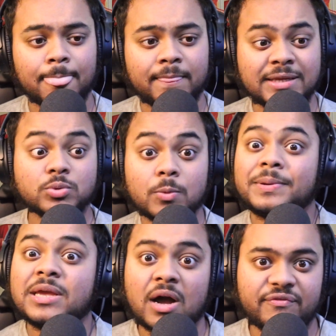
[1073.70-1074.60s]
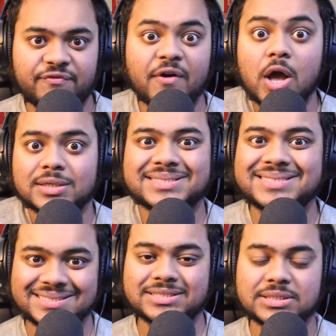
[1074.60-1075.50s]
this will be our
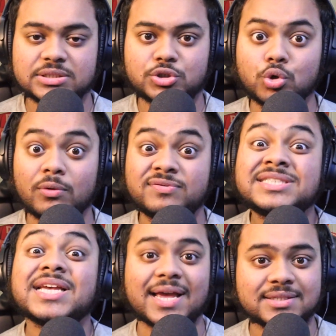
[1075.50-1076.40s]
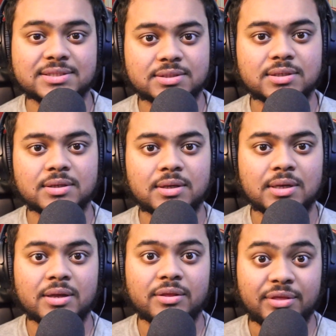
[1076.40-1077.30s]
first sort of test
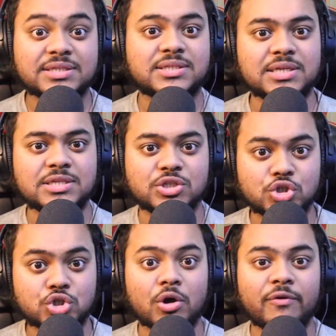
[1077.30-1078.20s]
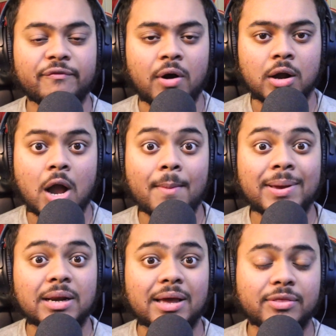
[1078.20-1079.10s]
this season so far.
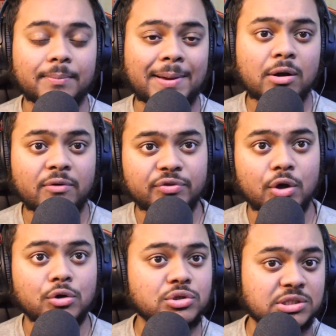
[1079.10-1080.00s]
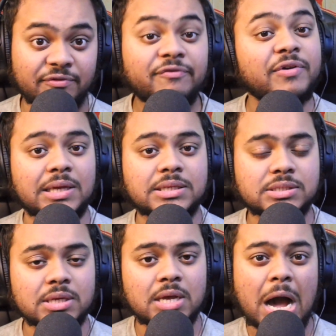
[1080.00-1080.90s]
Coming at the back of those
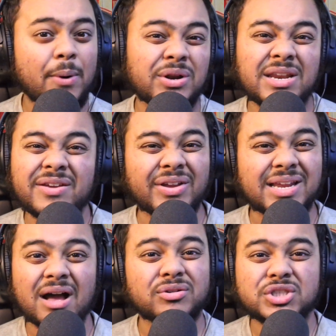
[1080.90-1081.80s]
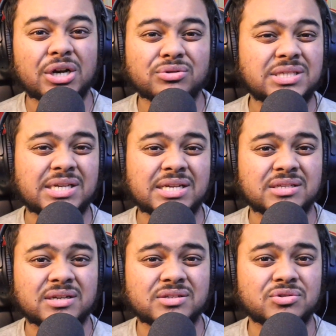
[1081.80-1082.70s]
defeats, I wouldn't even count Chelsea as
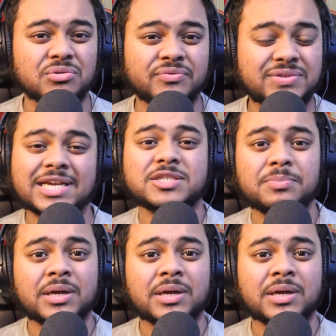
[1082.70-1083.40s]
a sort of test